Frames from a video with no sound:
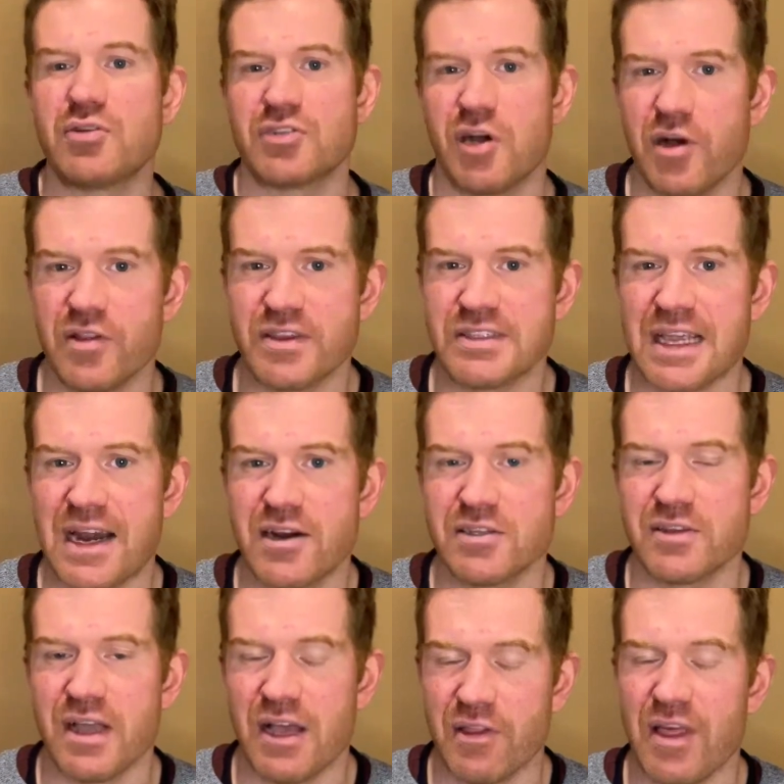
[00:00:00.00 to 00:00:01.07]
to
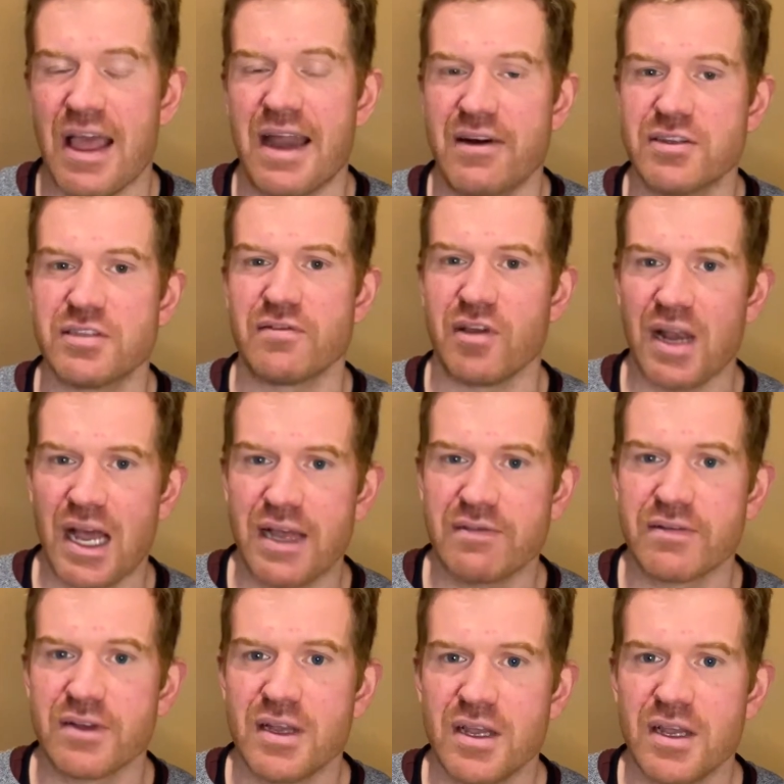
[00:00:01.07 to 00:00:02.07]
other areas of your life.